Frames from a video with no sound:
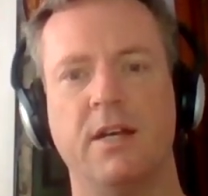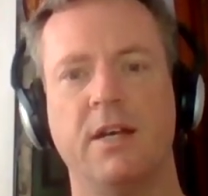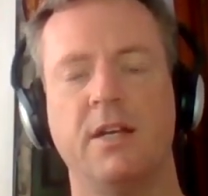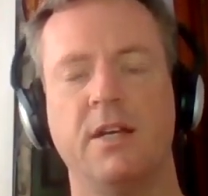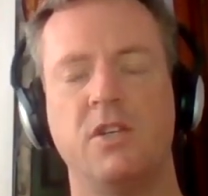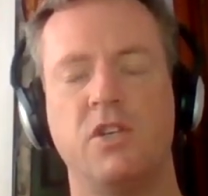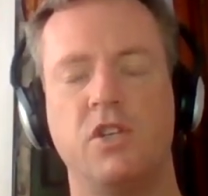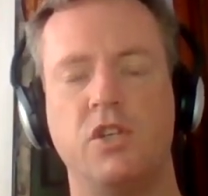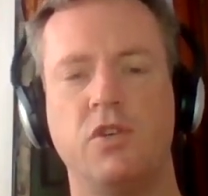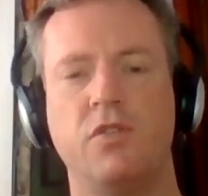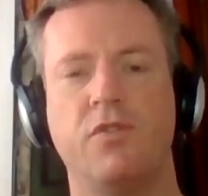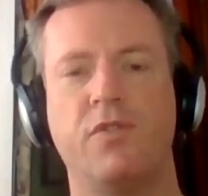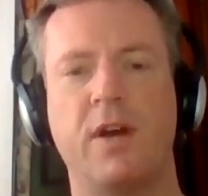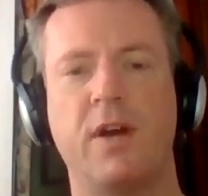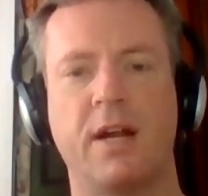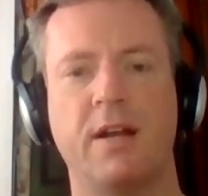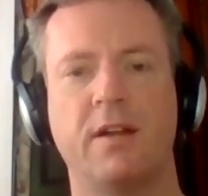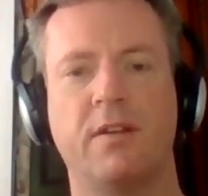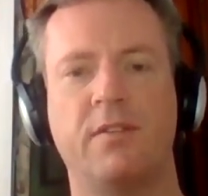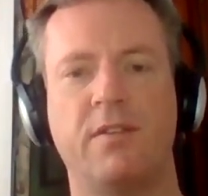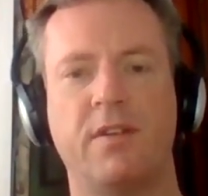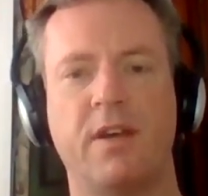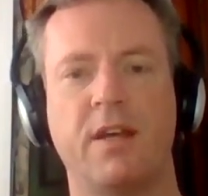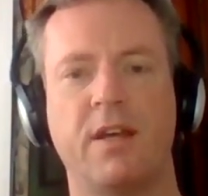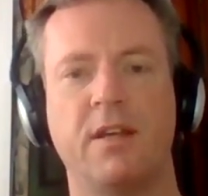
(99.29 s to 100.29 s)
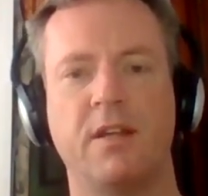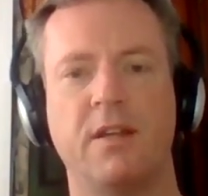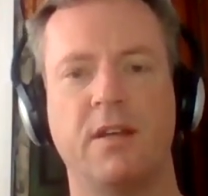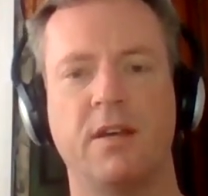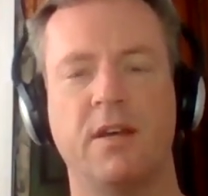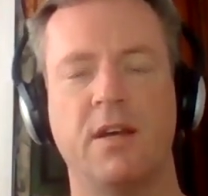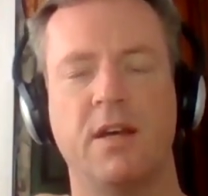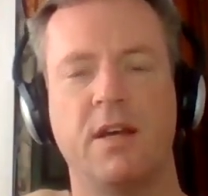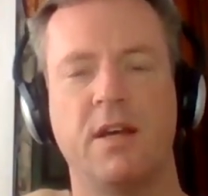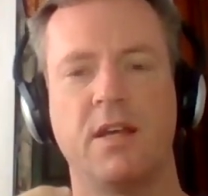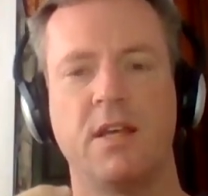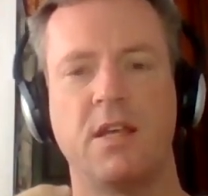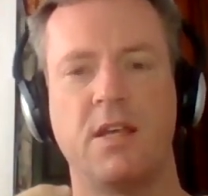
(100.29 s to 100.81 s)
is you've got to say
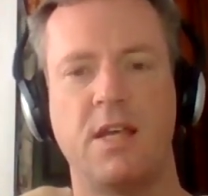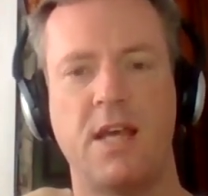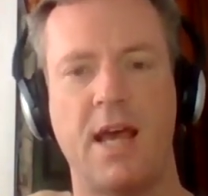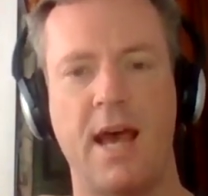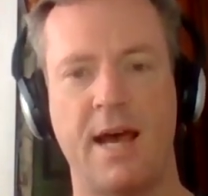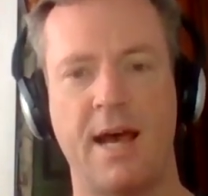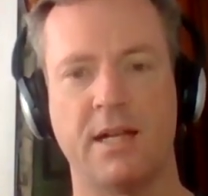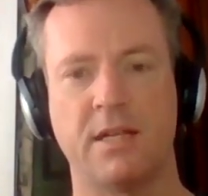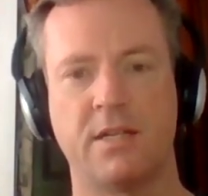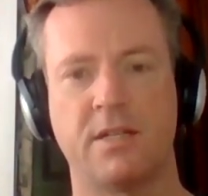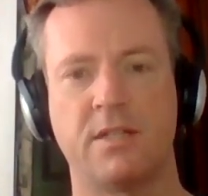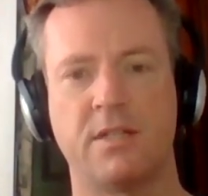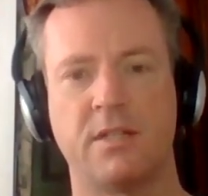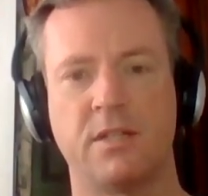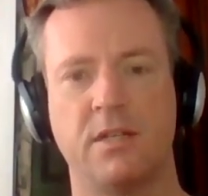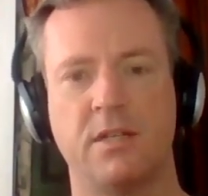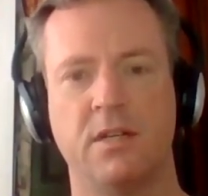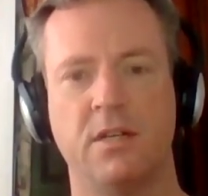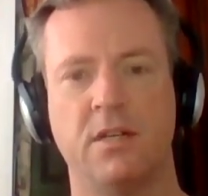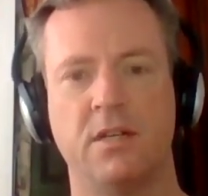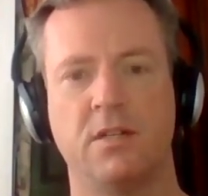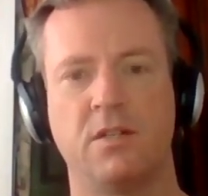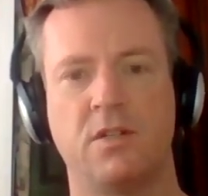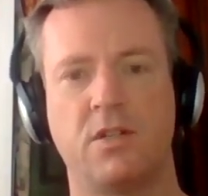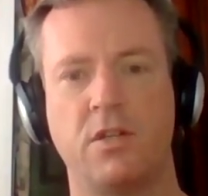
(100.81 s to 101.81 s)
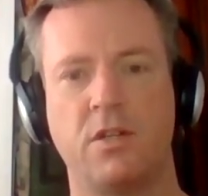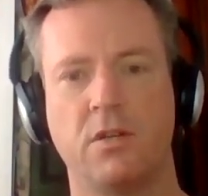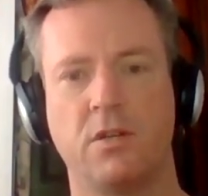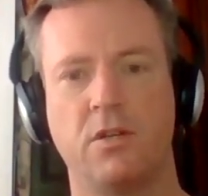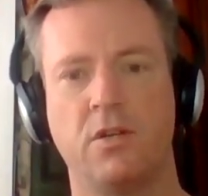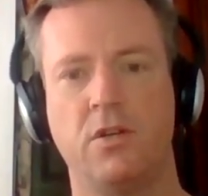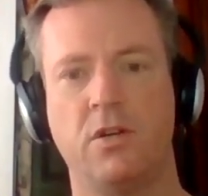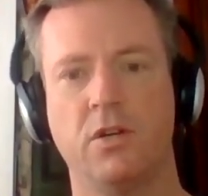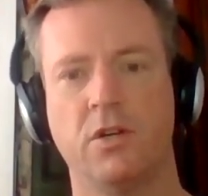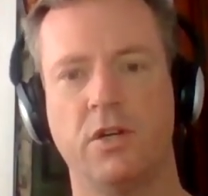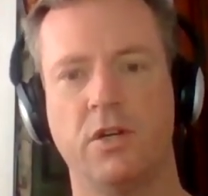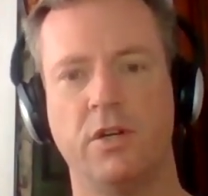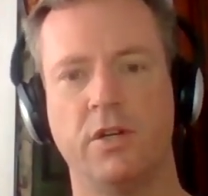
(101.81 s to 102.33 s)
yes to
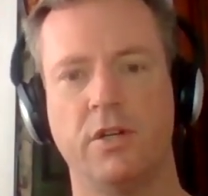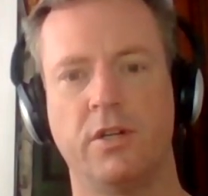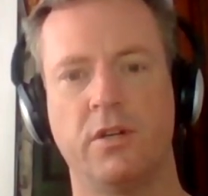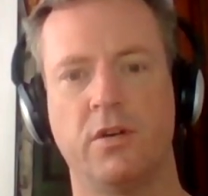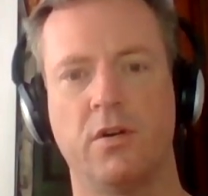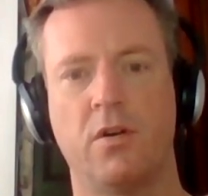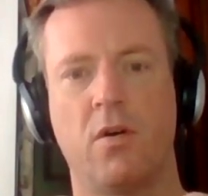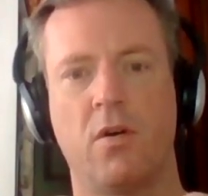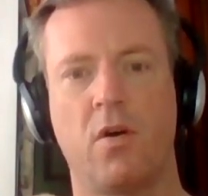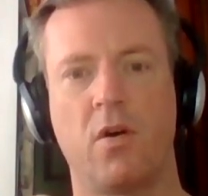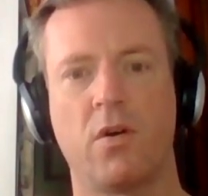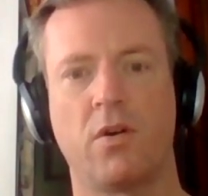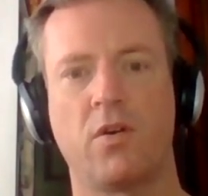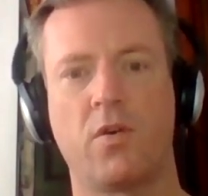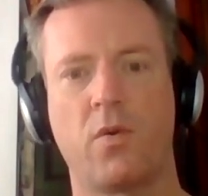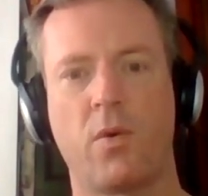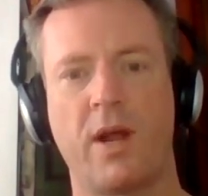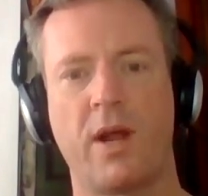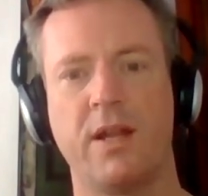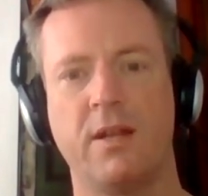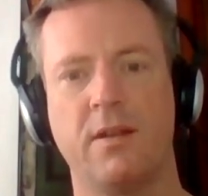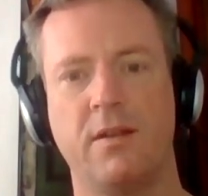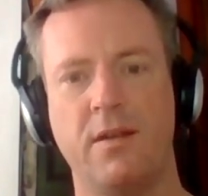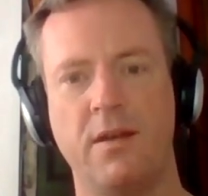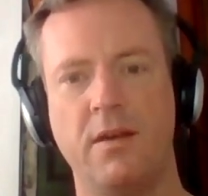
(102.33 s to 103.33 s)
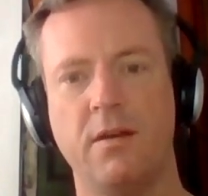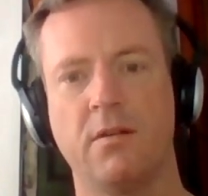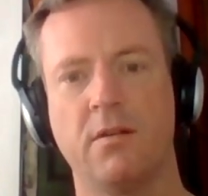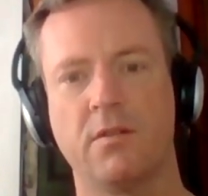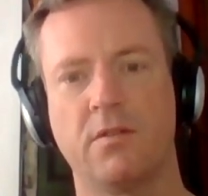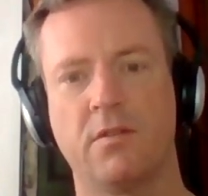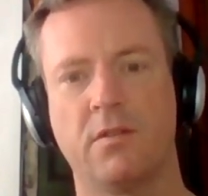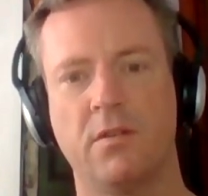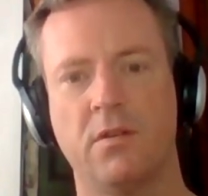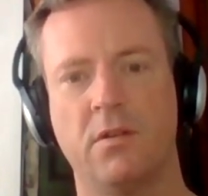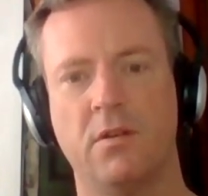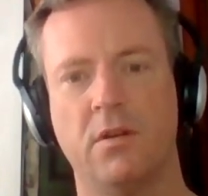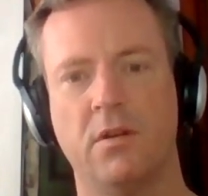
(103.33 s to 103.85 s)
good or great
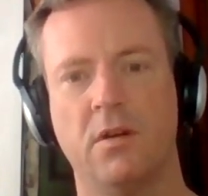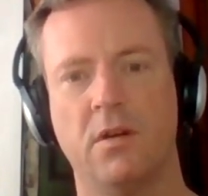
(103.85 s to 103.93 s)
deals.